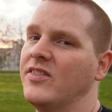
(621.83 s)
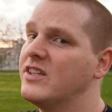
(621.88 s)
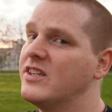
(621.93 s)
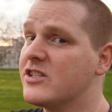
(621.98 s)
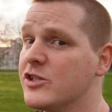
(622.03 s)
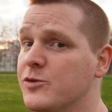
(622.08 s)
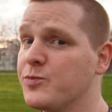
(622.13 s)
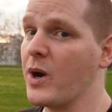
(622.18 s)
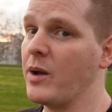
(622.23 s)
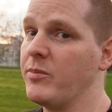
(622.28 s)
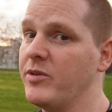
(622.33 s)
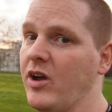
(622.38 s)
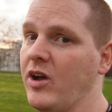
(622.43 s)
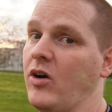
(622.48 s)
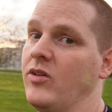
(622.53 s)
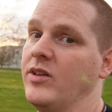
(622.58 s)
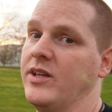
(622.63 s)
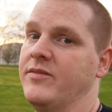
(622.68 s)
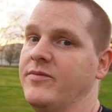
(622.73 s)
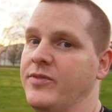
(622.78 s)
This is probably
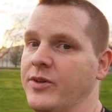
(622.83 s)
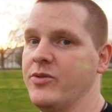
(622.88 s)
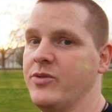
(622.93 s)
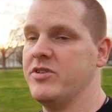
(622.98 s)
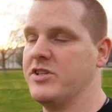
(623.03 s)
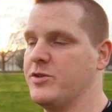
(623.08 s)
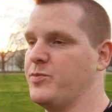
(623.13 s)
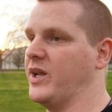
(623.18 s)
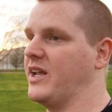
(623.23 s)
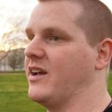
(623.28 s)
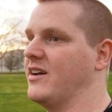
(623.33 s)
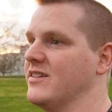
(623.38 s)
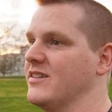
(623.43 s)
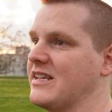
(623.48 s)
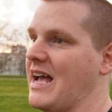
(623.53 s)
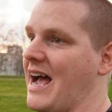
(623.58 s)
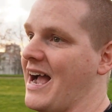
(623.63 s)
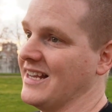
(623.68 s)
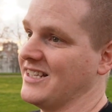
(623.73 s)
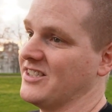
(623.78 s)
all influenced because
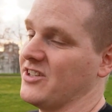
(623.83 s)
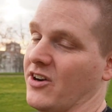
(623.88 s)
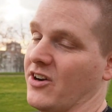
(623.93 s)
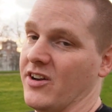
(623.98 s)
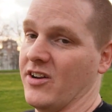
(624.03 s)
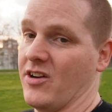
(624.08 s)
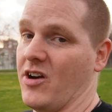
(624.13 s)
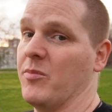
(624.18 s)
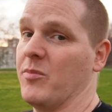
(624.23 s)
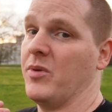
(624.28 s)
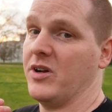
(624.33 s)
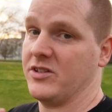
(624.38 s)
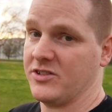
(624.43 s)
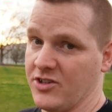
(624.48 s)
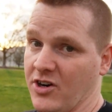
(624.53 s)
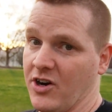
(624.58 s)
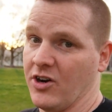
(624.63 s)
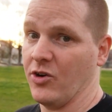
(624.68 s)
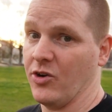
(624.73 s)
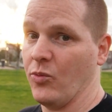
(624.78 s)
I started on
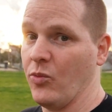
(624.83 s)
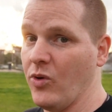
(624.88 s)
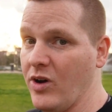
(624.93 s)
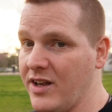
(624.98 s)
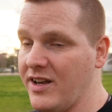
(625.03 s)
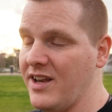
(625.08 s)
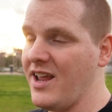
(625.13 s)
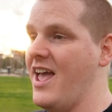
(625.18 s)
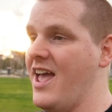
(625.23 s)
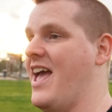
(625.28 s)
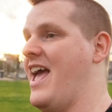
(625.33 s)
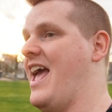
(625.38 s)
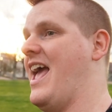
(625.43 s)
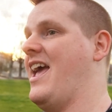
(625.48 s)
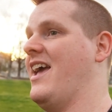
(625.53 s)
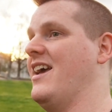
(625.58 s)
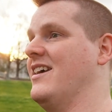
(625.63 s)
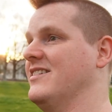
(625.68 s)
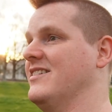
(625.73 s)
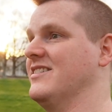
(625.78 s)
Monster Hunter 1
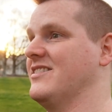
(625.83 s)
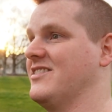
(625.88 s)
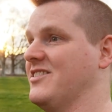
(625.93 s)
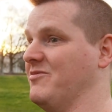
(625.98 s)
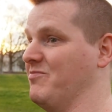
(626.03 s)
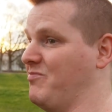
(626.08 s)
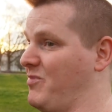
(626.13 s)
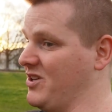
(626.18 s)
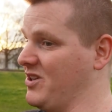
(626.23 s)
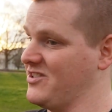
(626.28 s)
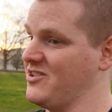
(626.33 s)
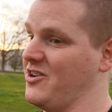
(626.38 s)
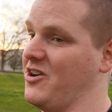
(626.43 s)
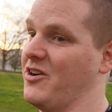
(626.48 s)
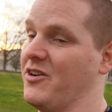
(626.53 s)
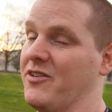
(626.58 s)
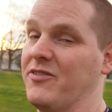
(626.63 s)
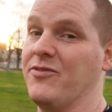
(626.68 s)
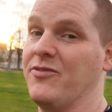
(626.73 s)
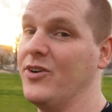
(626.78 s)
and Monster
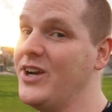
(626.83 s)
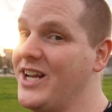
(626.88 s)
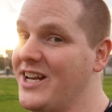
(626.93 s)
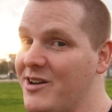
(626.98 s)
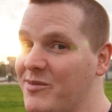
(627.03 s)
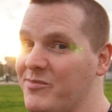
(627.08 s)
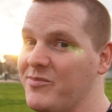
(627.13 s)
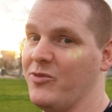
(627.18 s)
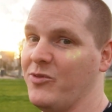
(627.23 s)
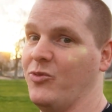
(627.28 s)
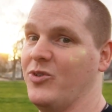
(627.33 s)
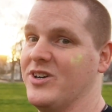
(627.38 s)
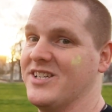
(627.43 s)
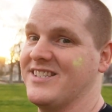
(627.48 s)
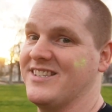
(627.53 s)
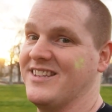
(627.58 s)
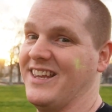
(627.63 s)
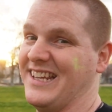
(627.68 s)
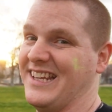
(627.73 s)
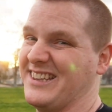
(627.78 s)
Hunter Freedom
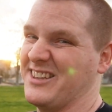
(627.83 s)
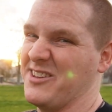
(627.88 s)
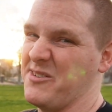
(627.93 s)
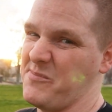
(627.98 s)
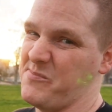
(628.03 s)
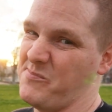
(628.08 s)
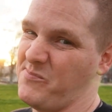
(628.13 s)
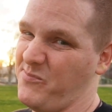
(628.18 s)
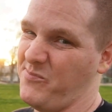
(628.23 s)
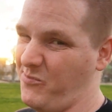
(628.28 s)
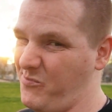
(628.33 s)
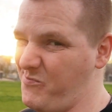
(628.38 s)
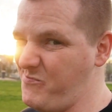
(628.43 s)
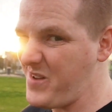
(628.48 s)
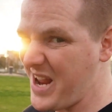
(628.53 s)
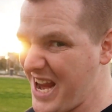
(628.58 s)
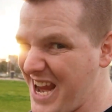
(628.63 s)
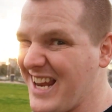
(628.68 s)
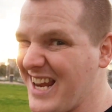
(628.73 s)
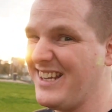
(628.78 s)
was like the
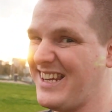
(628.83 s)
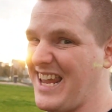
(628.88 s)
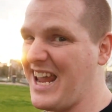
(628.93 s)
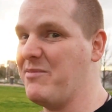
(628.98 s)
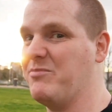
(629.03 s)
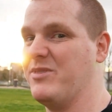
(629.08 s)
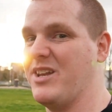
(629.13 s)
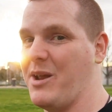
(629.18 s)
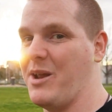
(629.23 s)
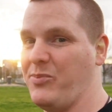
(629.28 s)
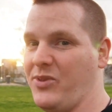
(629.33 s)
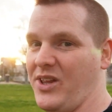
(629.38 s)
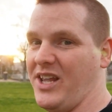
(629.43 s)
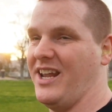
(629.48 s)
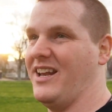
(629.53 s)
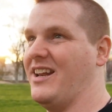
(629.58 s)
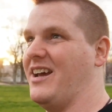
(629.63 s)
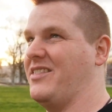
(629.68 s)
main game that I played.